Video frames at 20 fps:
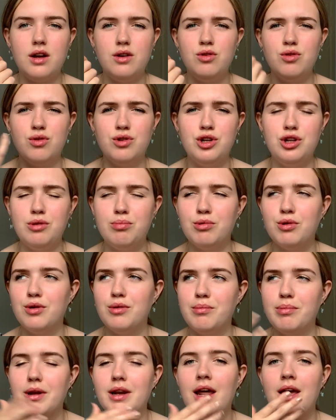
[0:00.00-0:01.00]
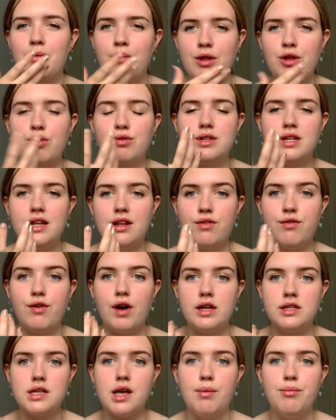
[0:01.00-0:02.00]
not newborn, but like when your teeth
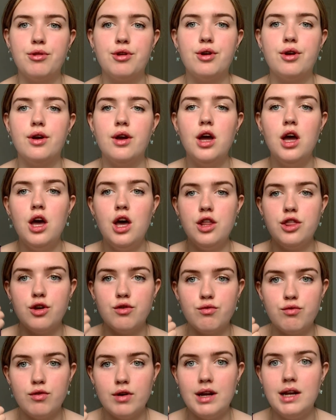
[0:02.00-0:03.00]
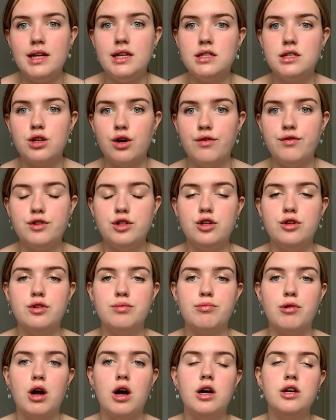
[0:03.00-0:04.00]
first come through, the really soft
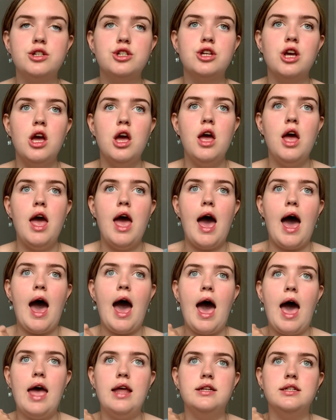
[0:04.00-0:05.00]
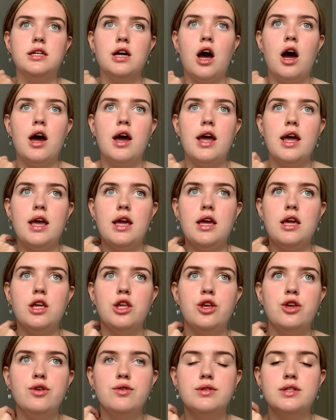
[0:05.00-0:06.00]
toothbrush. And I
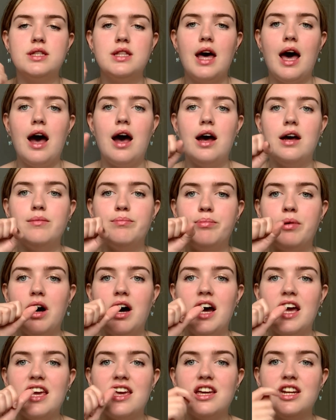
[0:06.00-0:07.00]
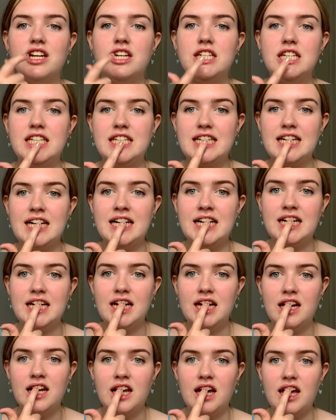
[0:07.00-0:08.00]
used that, but I could only get
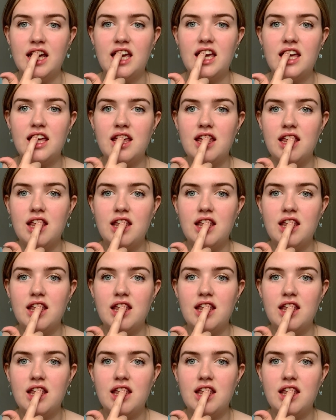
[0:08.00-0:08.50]
like